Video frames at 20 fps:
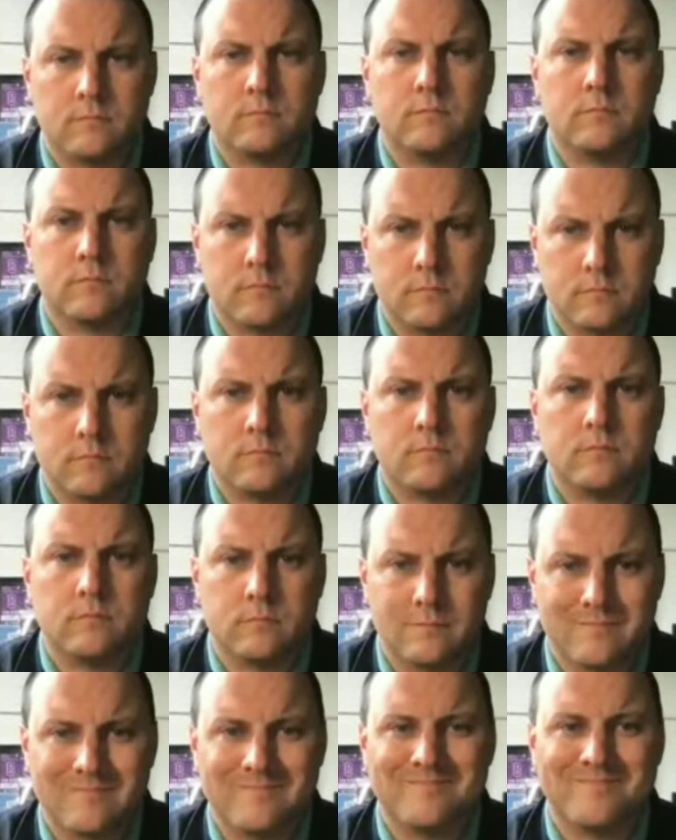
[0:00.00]

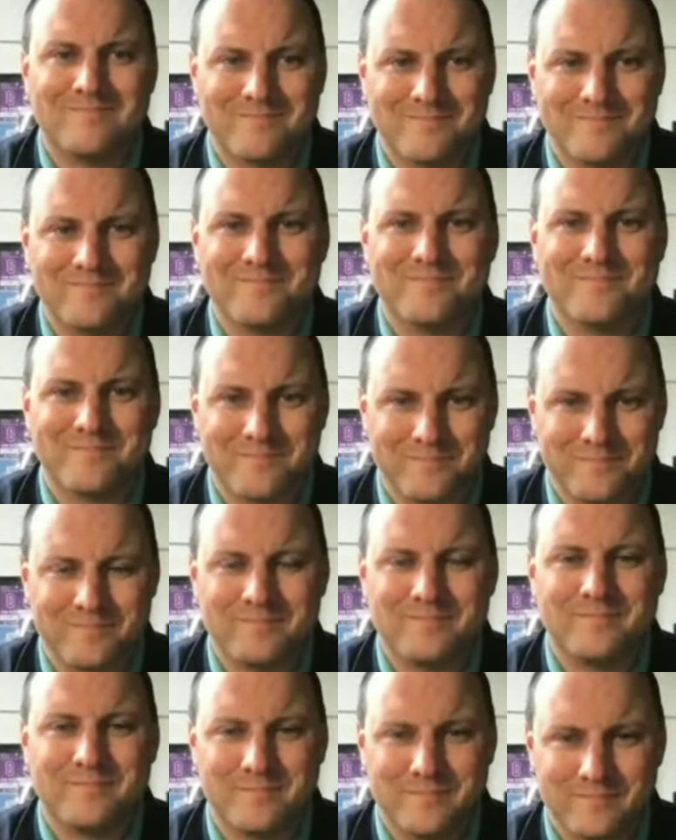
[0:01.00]

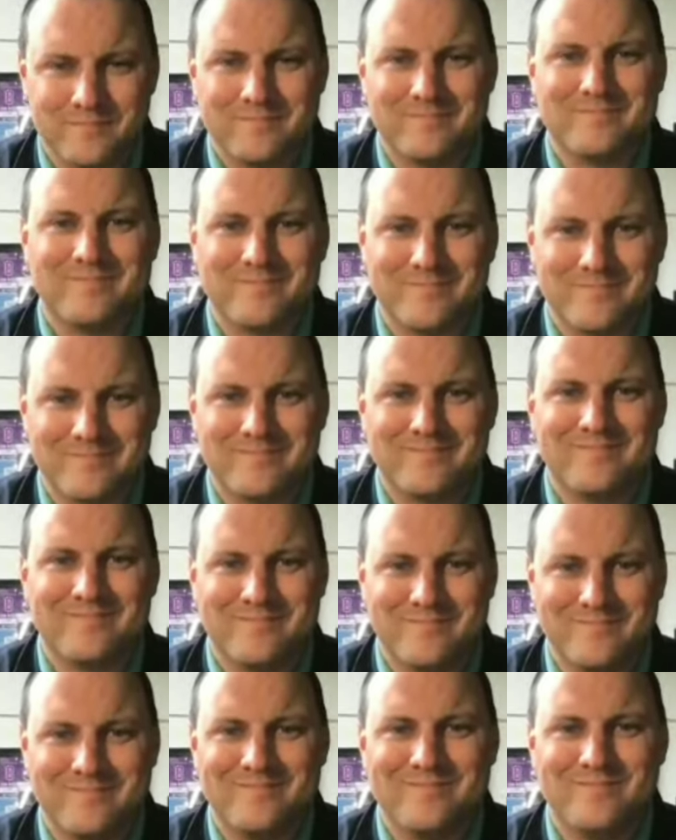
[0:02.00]

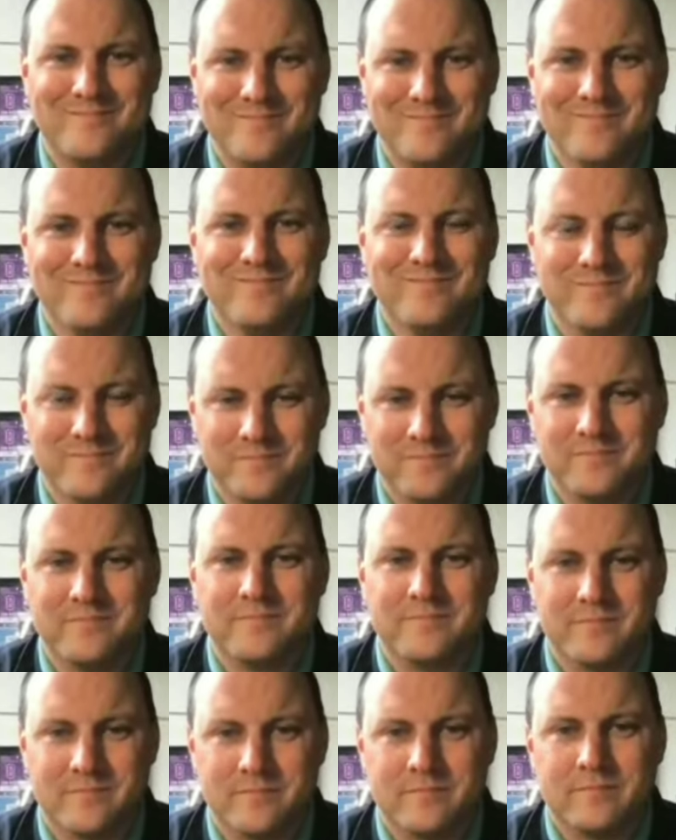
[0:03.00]

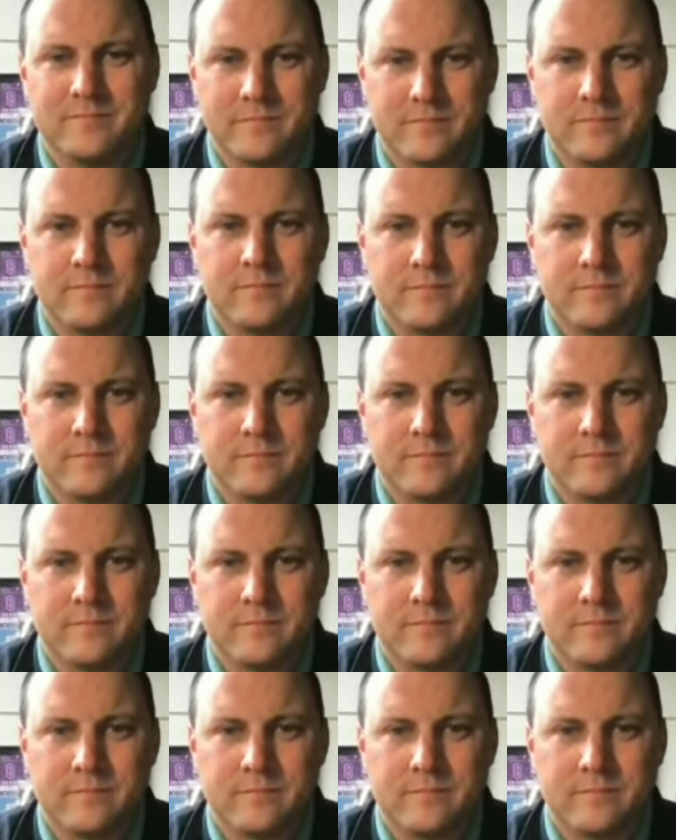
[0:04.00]
No words are spoken by the person on screen.